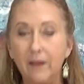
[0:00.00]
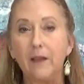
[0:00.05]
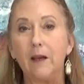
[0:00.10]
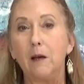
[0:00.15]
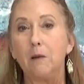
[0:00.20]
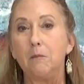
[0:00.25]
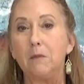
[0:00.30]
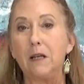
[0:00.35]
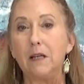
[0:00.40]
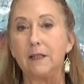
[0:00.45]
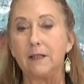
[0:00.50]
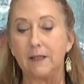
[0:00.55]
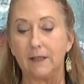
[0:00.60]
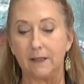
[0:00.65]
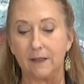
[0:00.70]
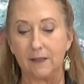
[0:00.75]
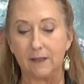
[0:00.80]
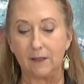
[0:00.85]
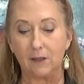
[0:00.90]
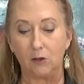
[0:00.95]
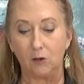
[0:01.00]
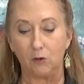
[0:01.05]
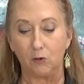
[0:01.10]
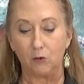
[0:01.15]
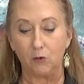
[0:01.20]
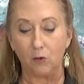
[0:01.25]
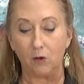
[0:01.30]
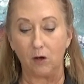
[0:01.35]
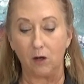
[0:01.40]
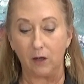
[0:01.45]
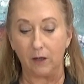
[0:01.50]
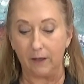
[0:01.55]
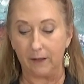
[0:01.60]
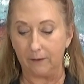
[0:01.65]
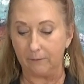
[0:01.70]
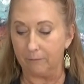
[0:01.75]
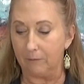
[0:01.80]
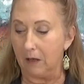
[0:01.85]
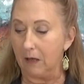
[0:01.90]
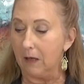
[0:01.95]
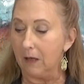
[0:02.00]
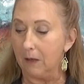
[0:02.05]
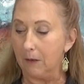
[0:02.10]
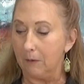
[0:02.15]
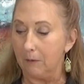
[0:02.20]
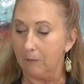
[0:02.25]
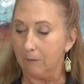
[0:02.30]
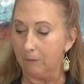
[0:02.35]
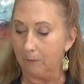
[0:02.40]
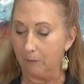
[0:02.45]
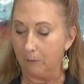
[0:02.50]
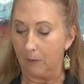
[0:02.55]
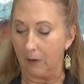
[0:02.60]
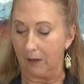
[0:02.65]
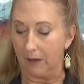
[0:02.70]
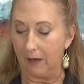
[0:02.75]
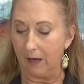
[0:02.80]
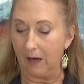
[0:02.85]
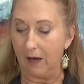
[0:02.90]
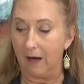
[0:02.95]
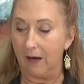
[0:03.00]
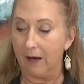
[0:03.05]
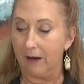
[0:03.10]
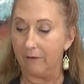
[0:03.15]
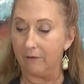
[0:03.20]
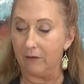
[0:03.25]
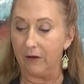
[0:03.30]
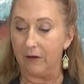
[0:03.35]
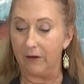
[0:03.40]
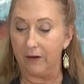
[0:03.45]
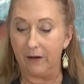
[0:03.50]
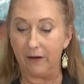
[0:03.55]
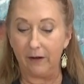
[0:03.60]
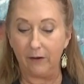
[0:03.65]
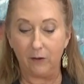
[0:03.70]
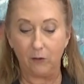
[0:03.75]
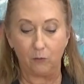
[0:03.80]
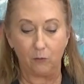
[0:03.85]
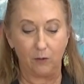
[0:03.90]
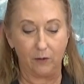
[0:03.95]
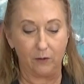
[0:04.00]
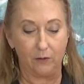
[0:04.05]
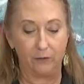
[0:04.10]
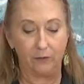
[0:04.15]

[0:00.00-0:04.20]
That means it's still drying. But I have another one